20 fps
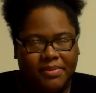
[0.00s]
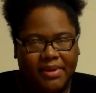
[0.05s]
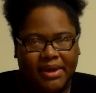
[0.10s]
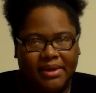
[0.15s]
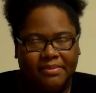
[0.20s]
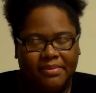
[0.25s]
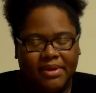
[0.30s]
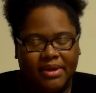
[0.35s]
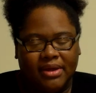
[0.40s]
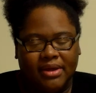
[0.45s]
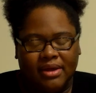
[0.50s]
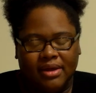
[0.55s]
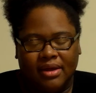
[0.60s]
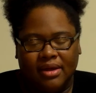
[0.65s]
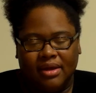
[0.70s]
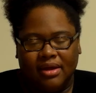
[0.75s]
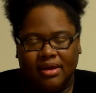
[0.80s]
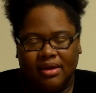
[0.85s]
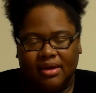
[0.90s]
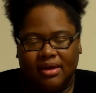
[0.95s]
baby.
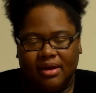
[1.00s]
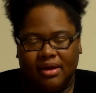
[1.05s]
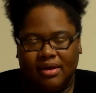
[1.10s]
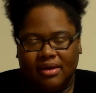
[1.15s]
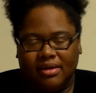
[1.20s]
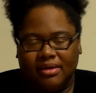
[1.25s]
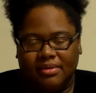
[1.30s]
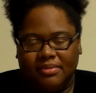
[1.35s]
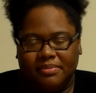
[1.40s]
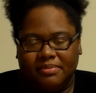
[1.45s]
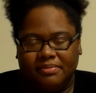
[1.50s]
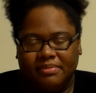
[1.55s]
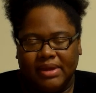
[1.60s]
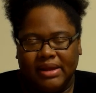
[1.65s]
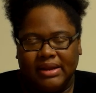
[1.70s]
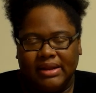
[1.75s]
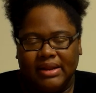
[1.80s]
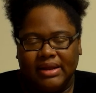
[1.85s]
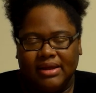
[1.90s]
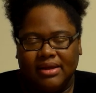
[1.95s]

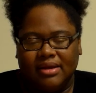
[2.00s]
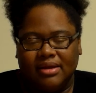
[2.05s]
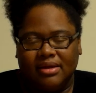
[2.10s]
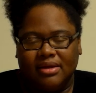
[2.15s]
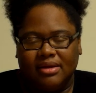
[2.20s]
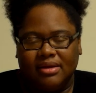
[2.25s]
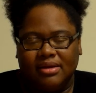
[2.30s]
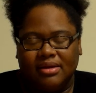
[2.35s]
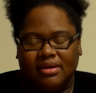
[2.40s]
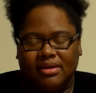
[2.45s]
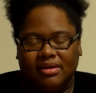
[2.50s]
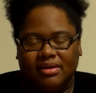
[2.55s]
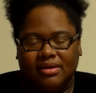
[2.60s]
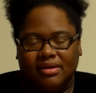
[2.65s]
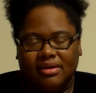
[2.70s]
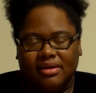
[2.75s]
And then